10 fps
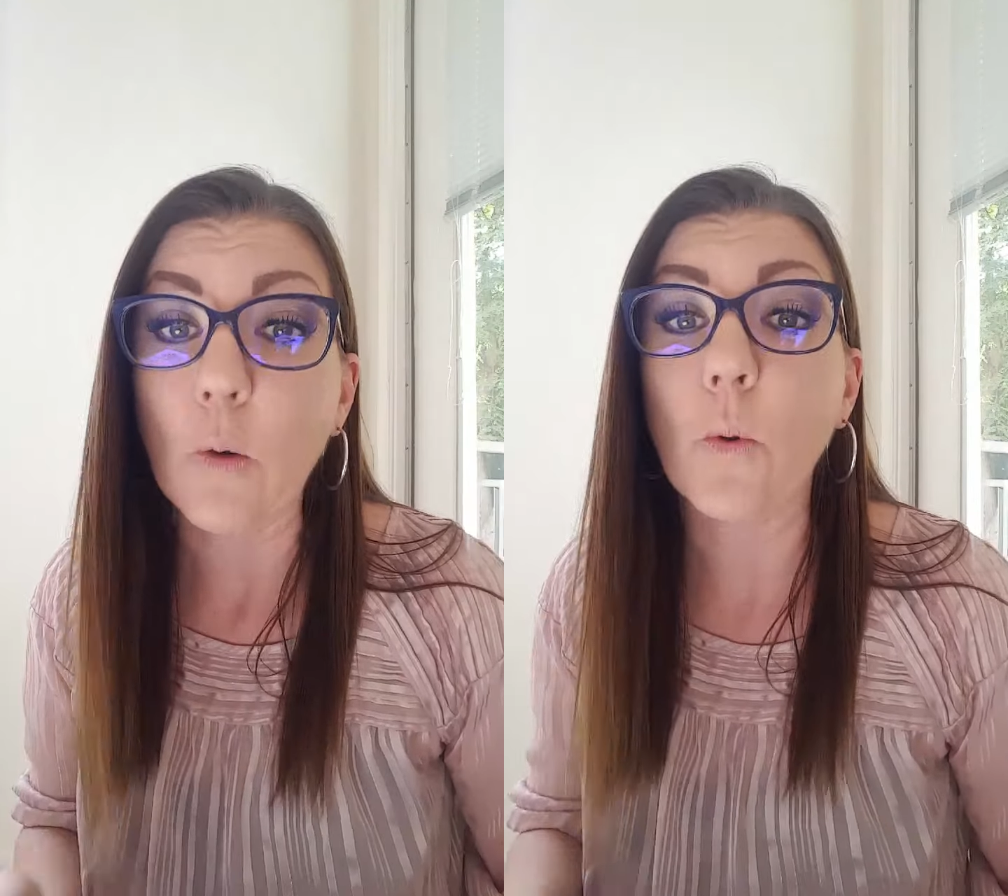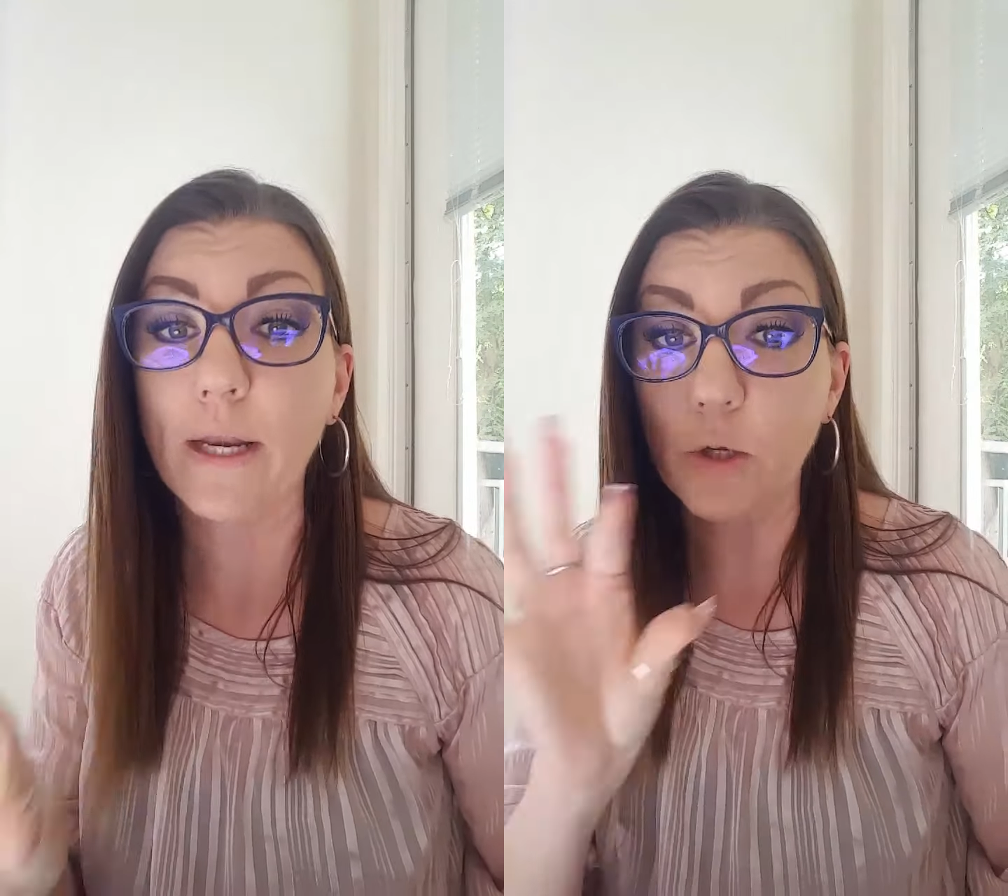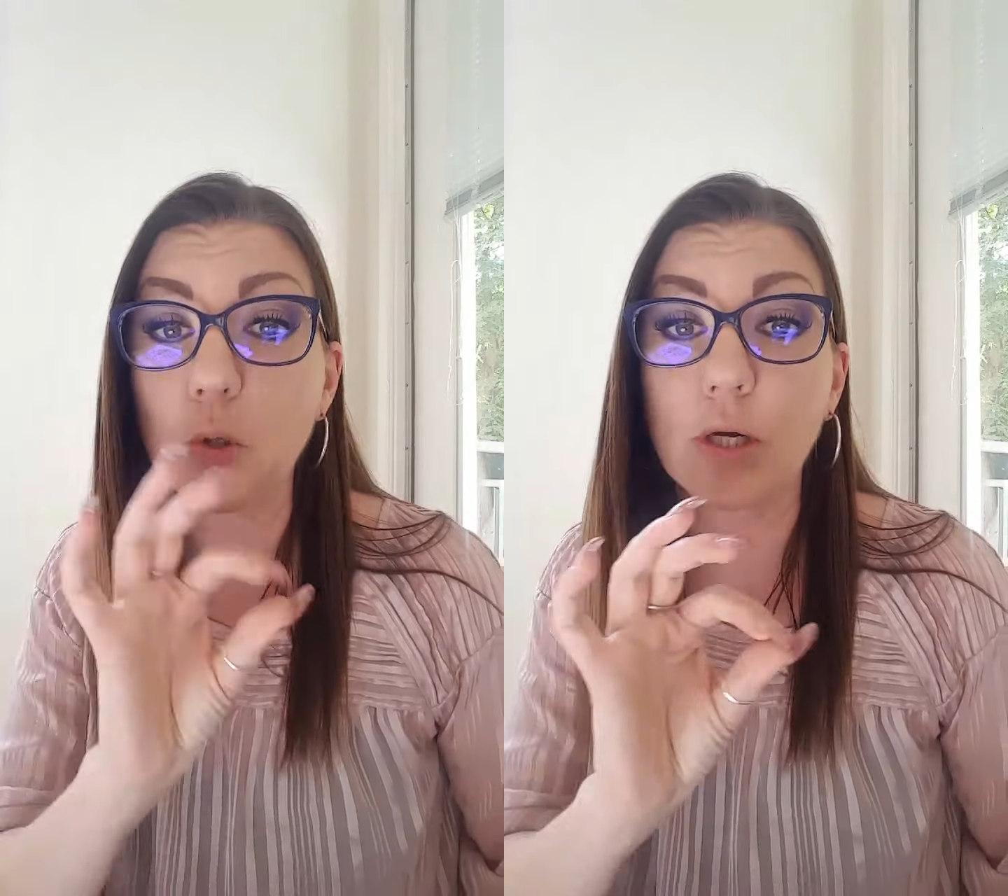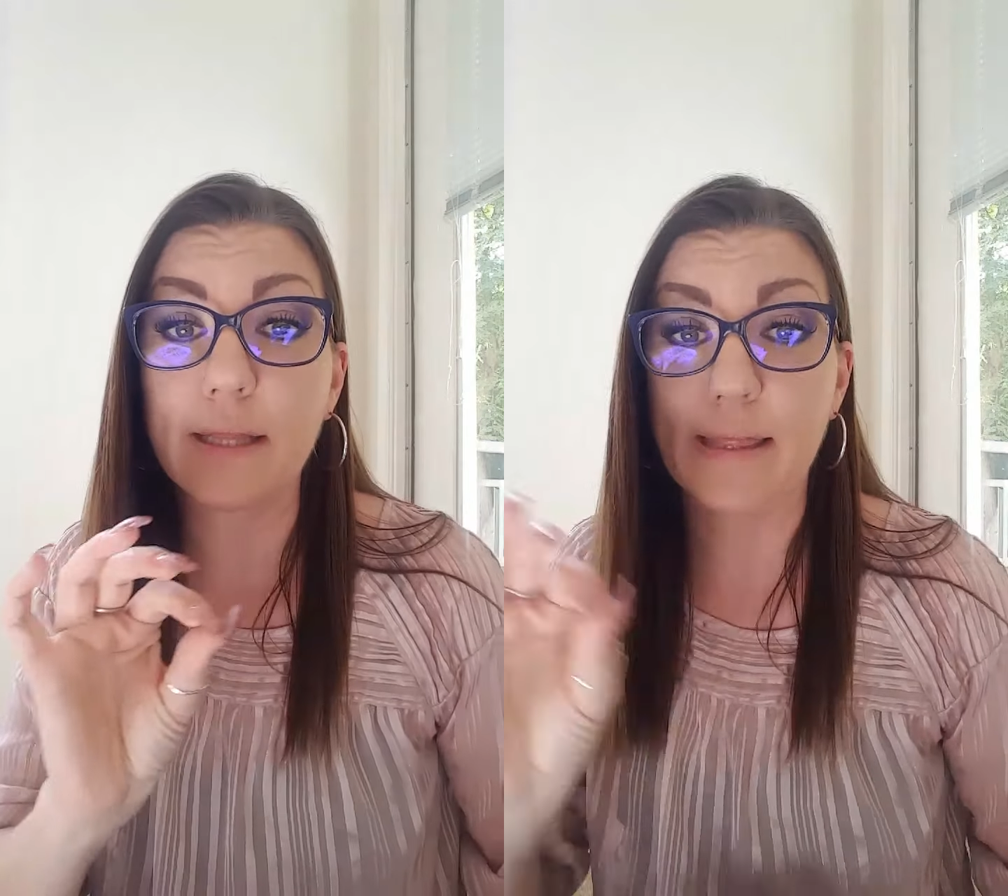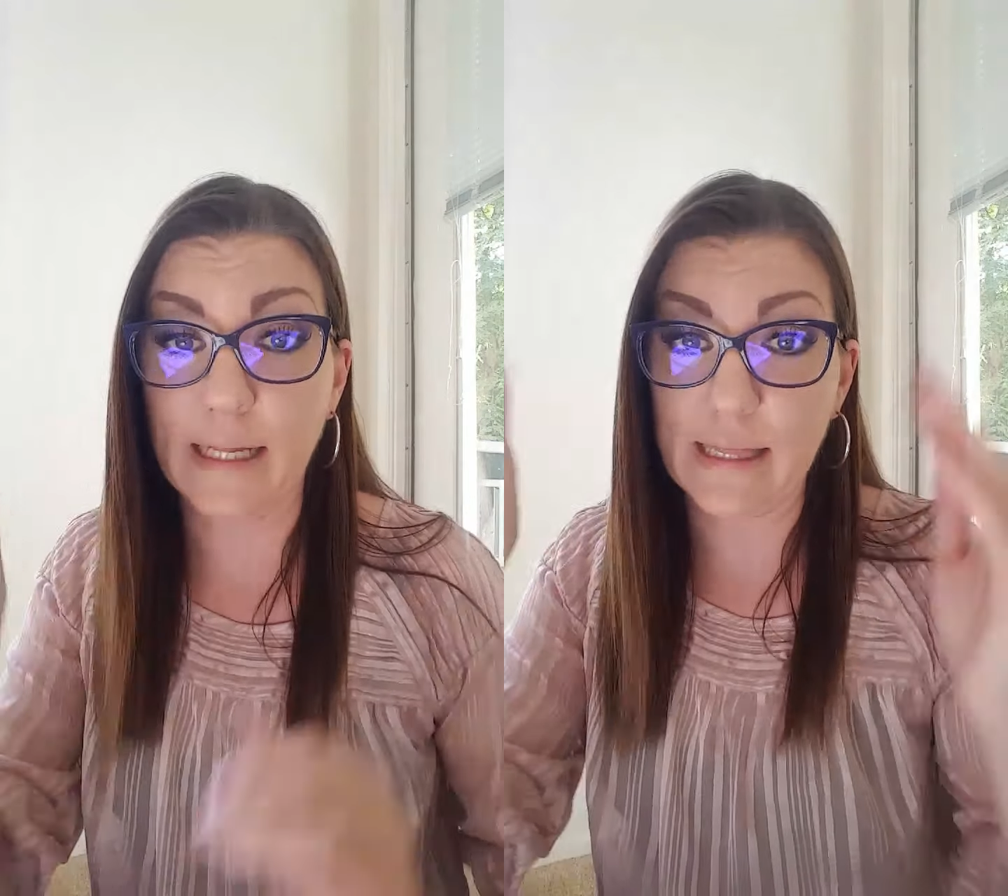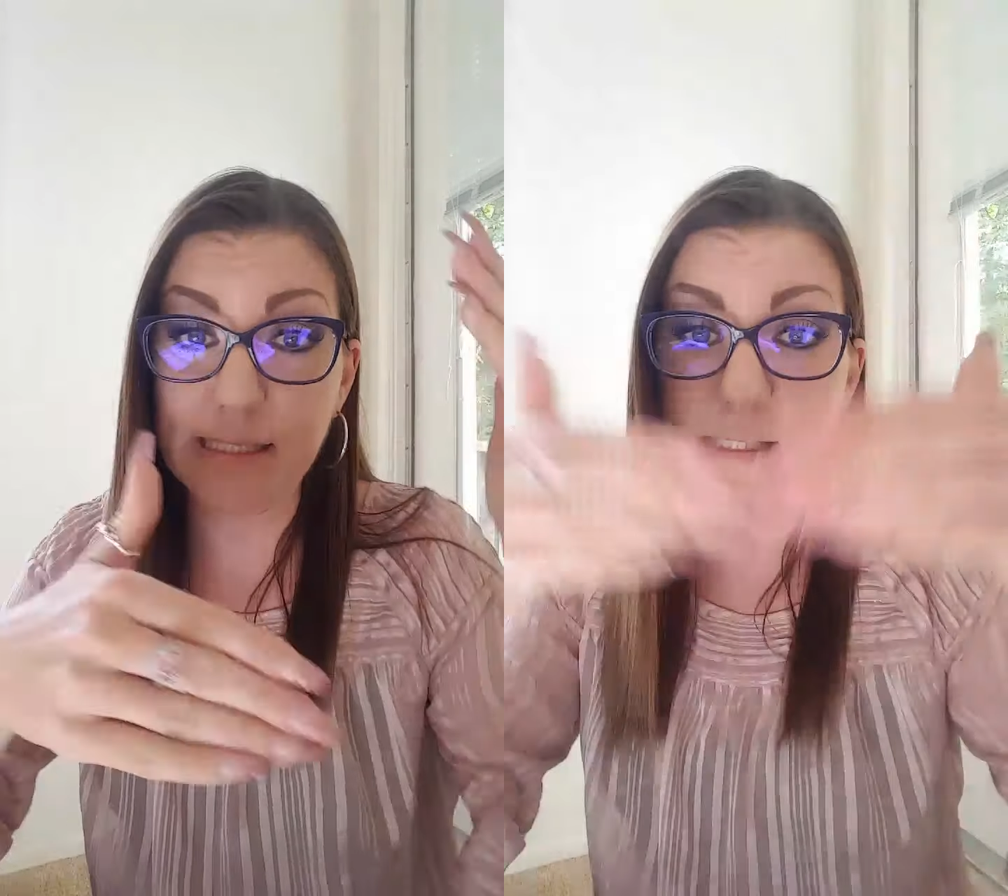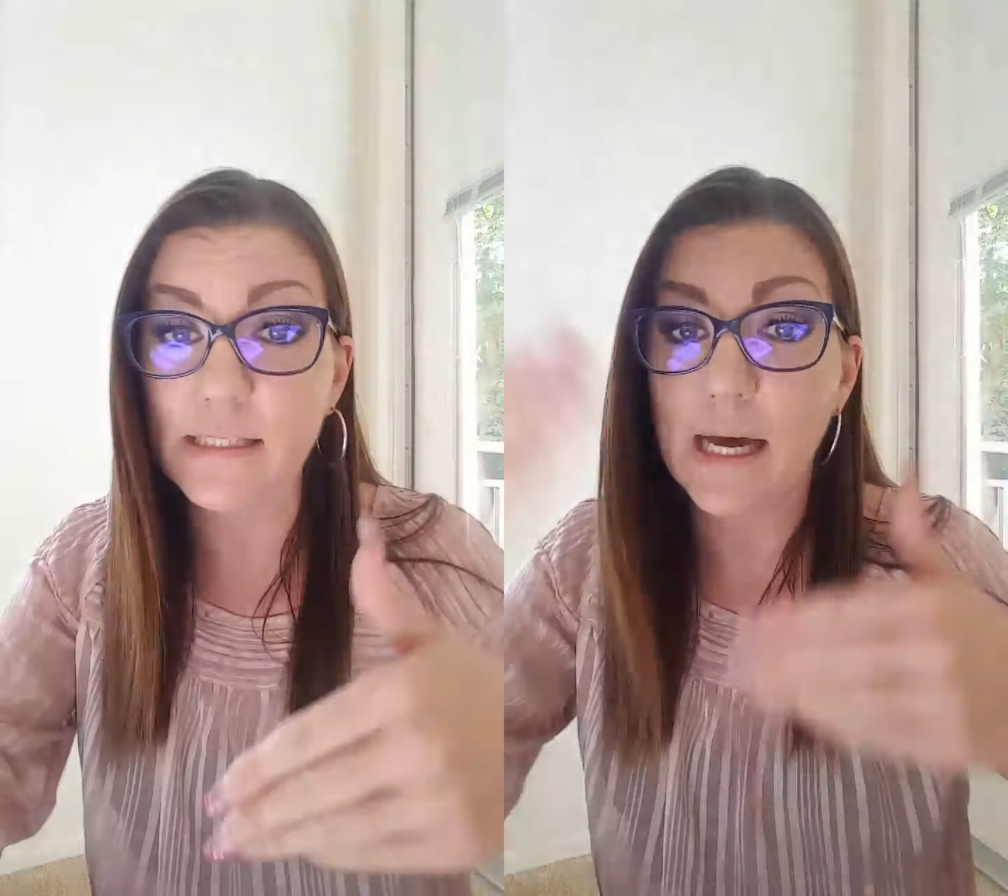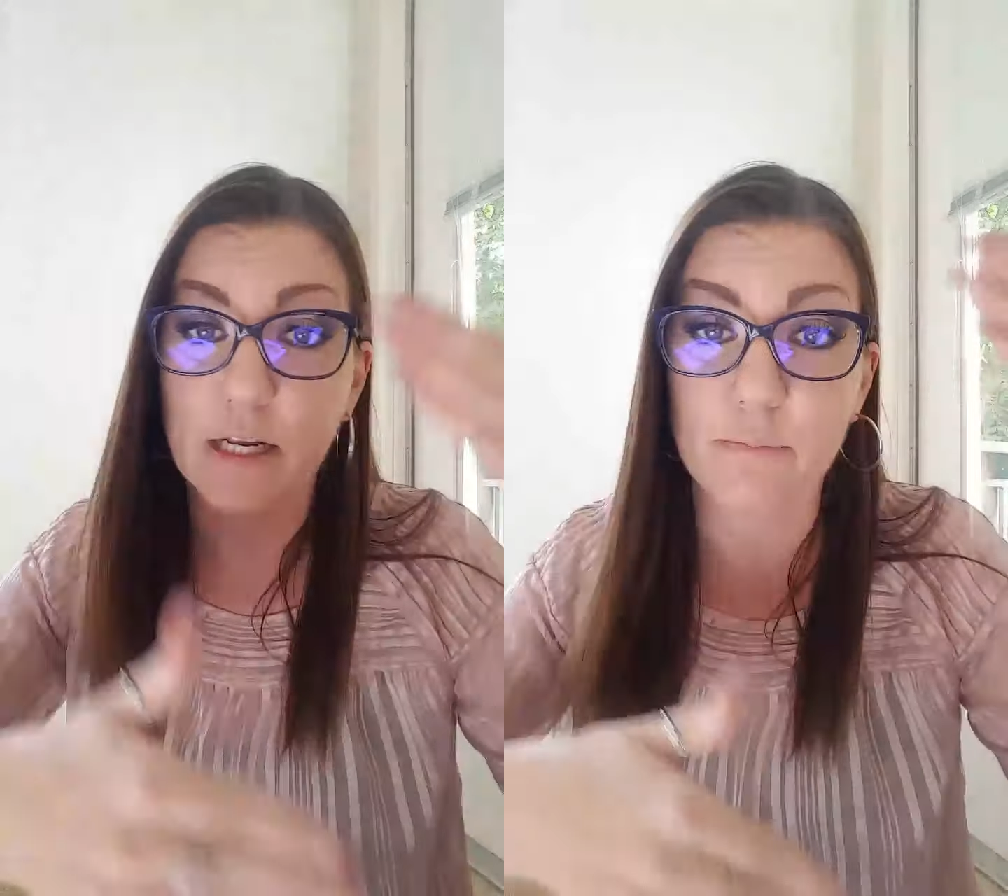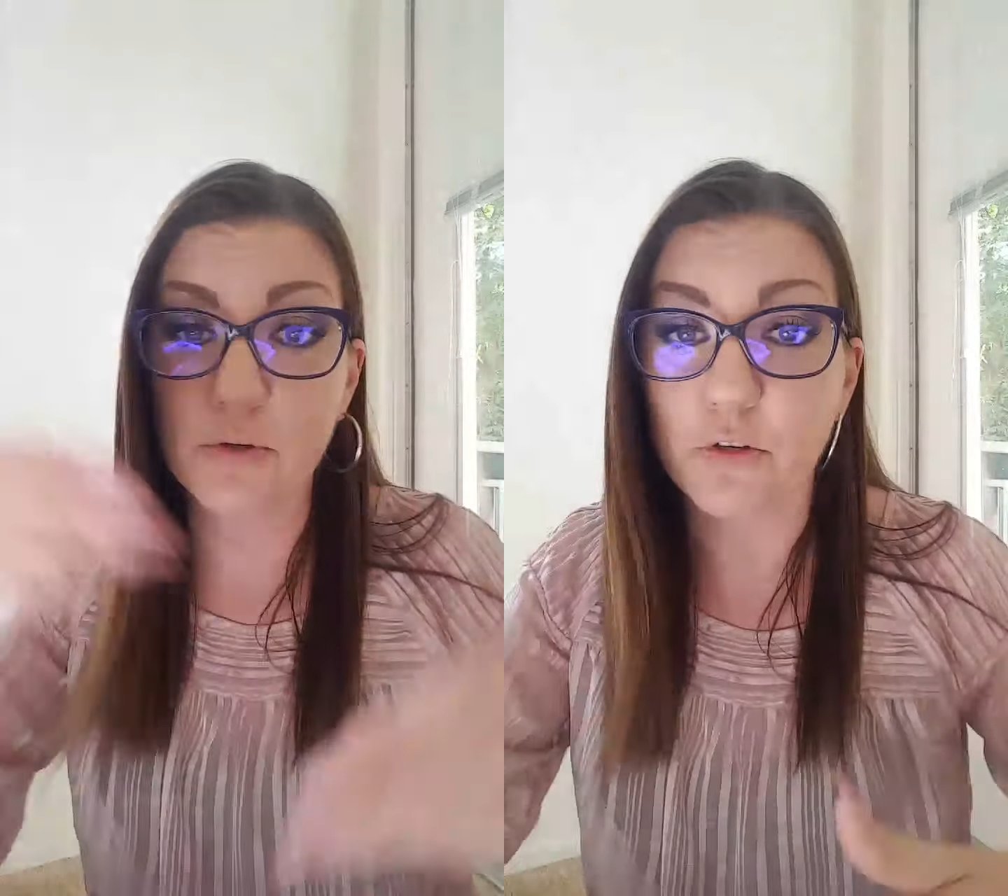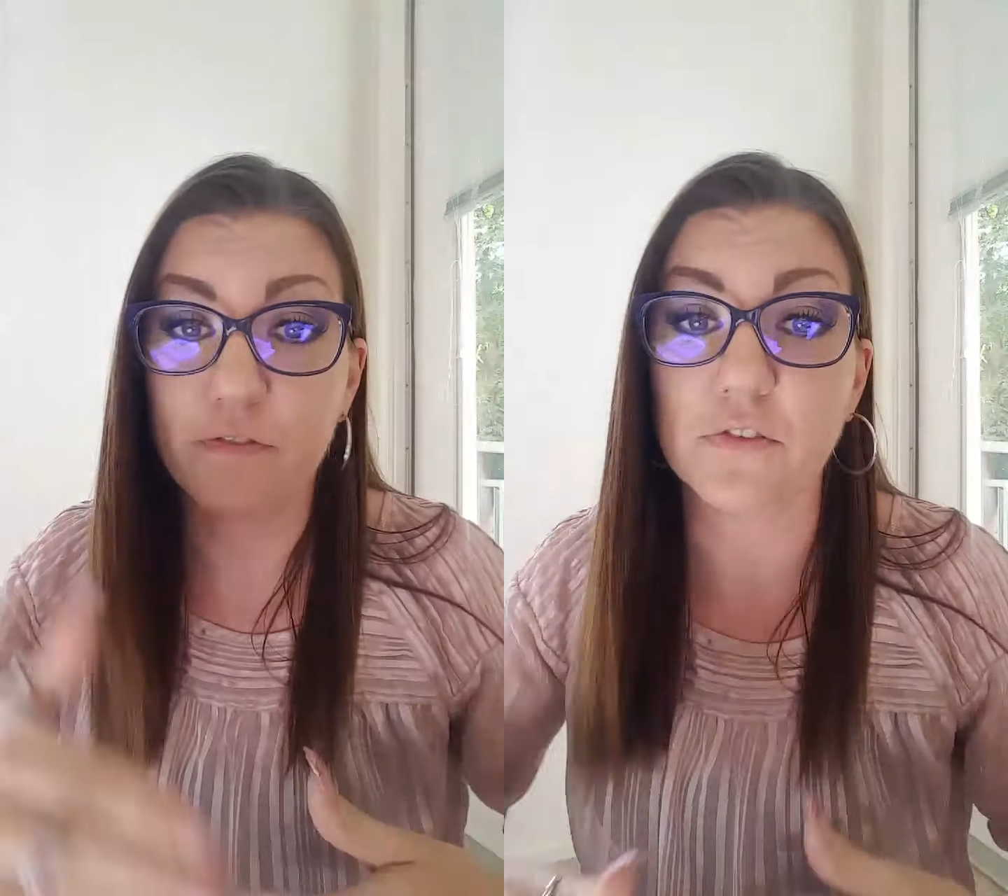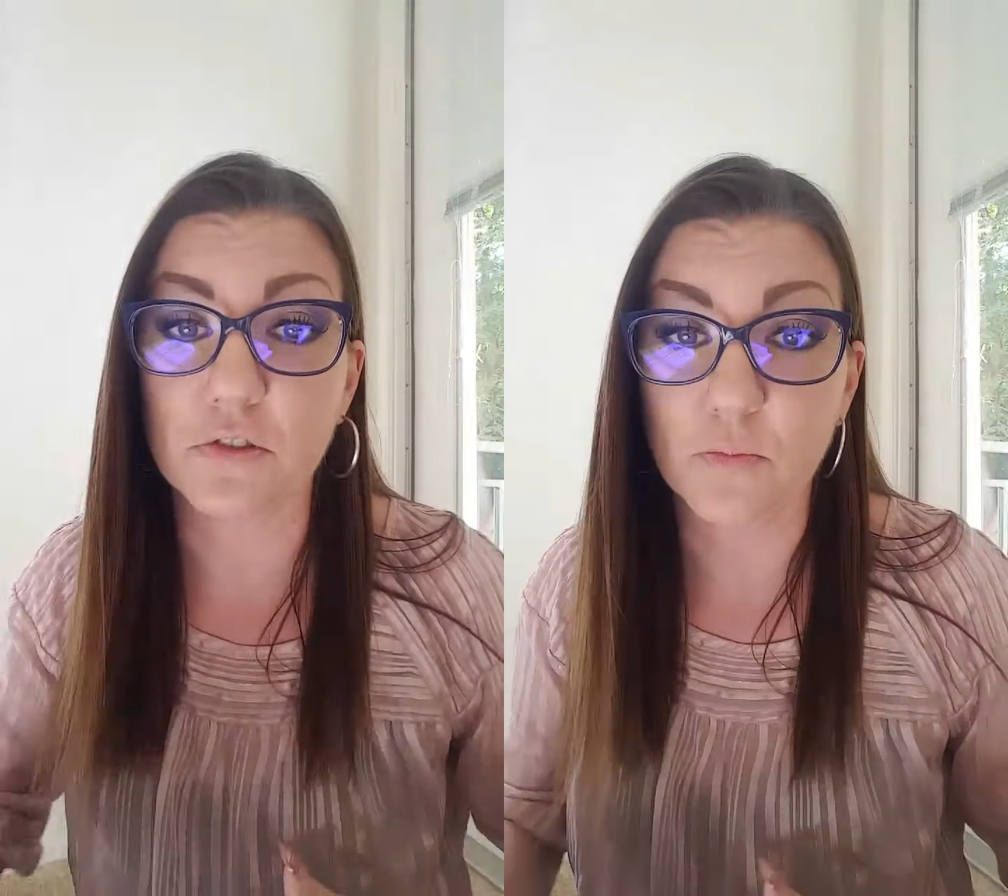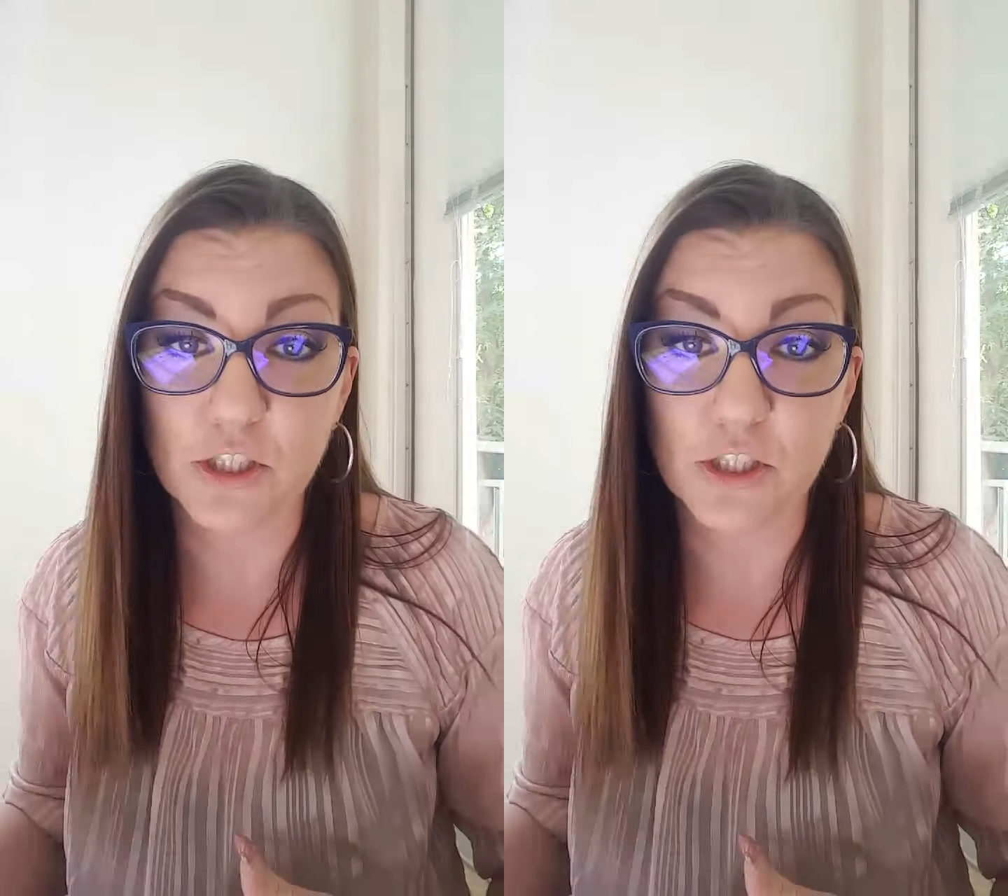when you look, this is not on beauty filter,